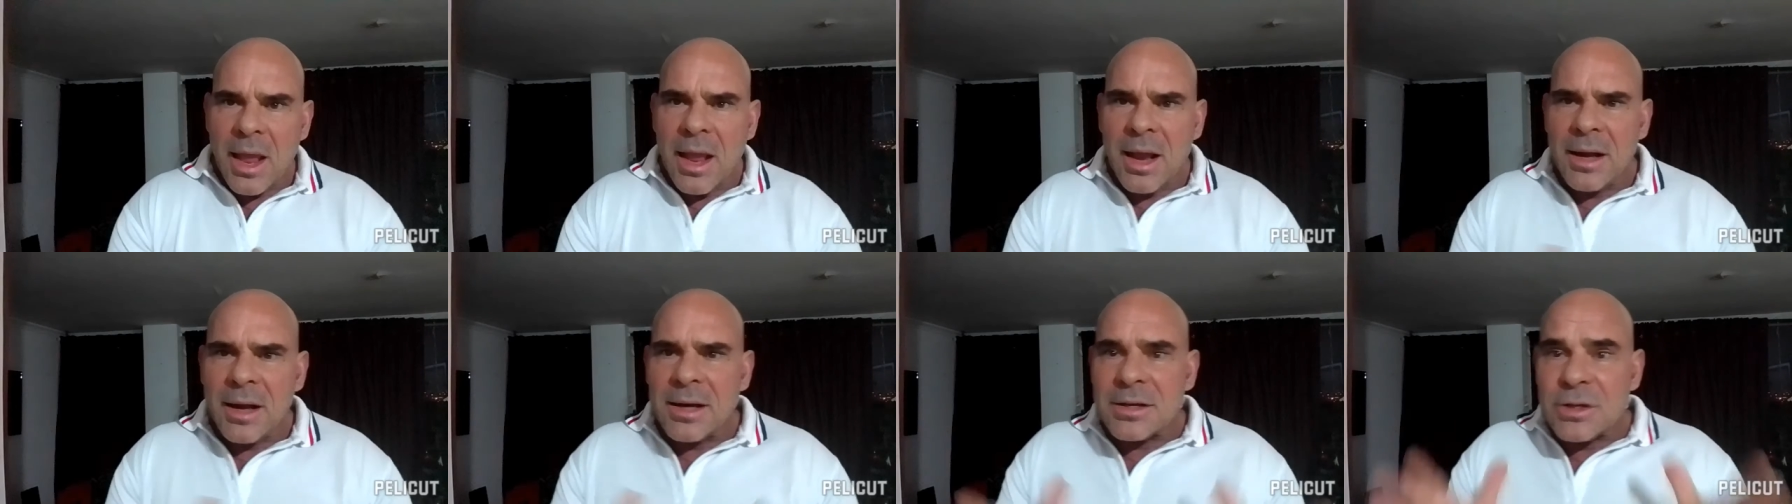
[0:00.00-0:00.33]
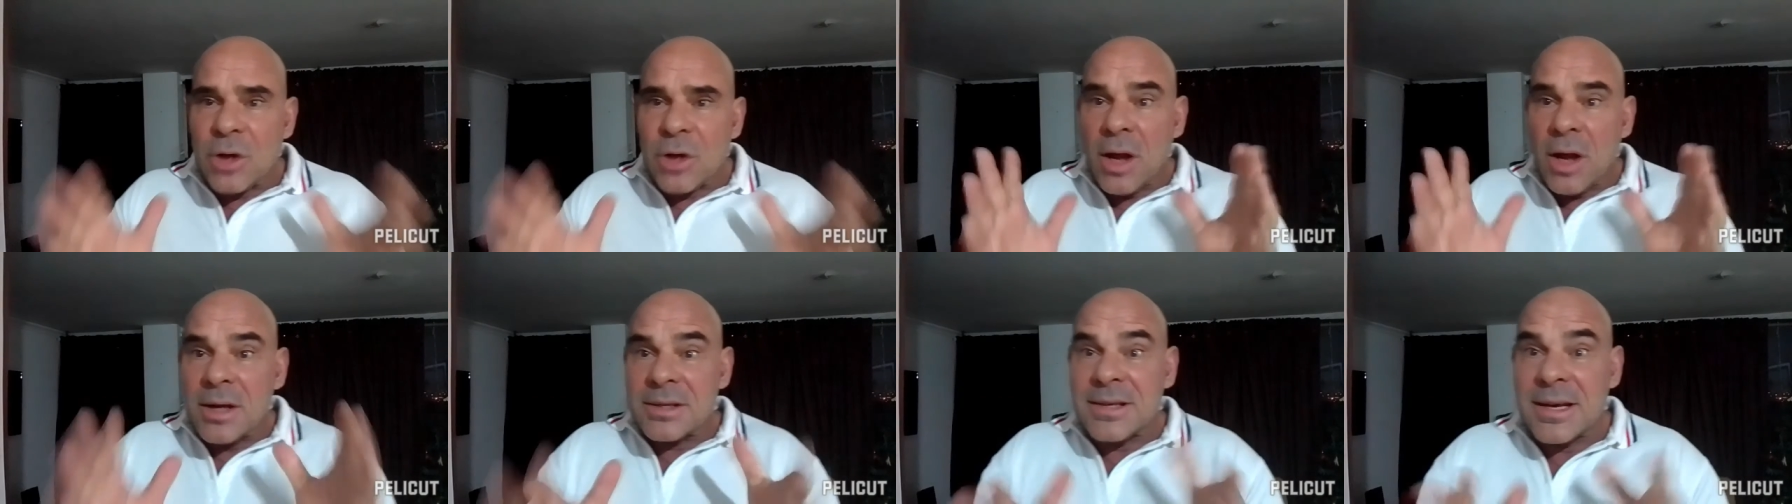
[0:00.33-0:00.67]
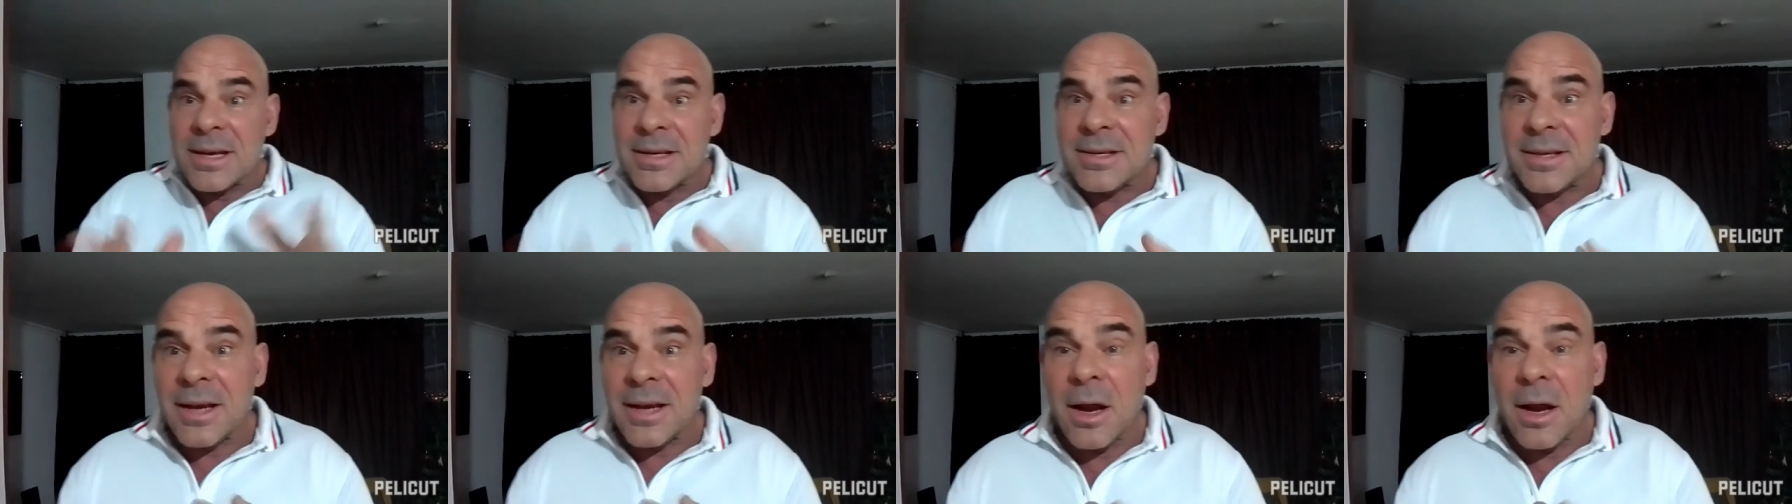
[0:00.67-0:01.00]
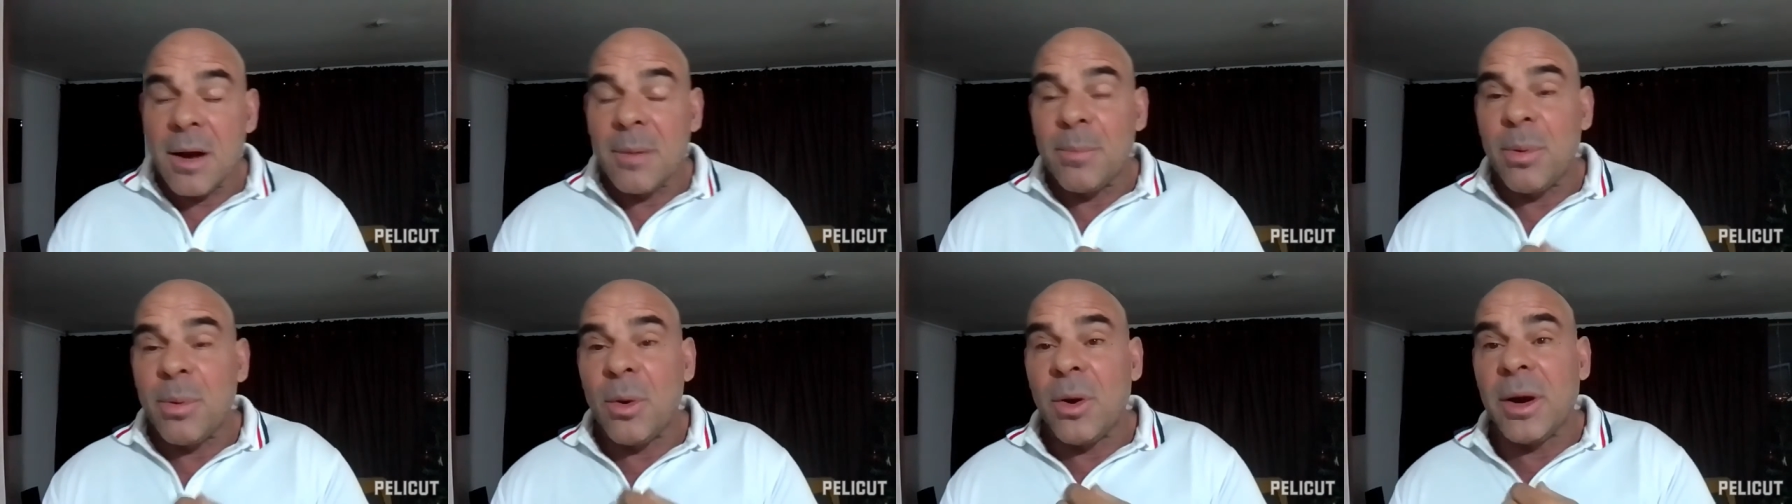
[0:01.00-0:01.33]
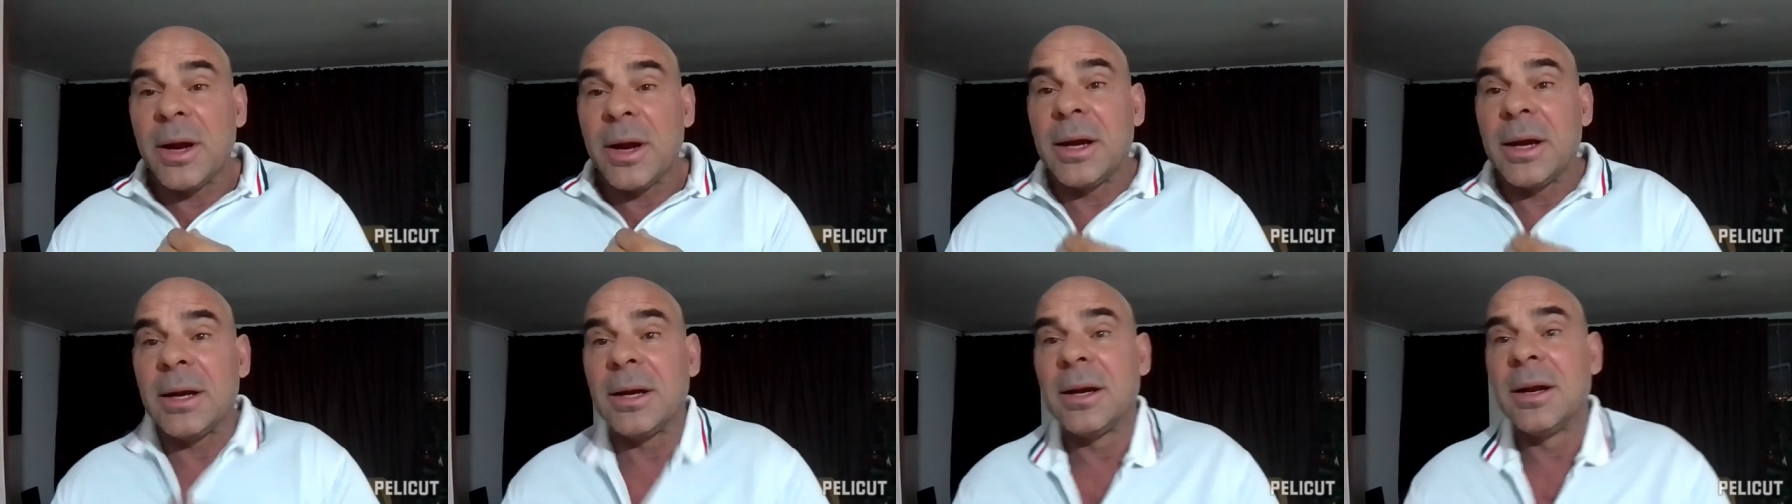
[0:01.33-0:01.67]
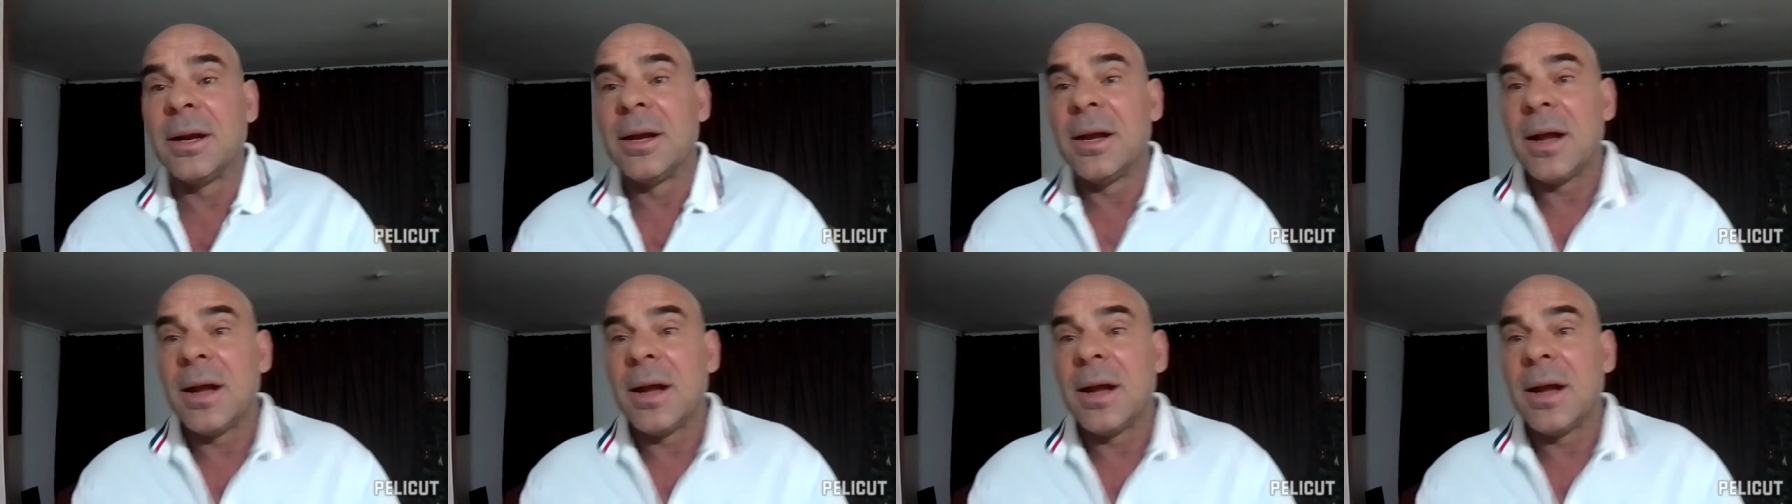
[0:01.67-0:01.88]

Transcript: and as long as they stay on point,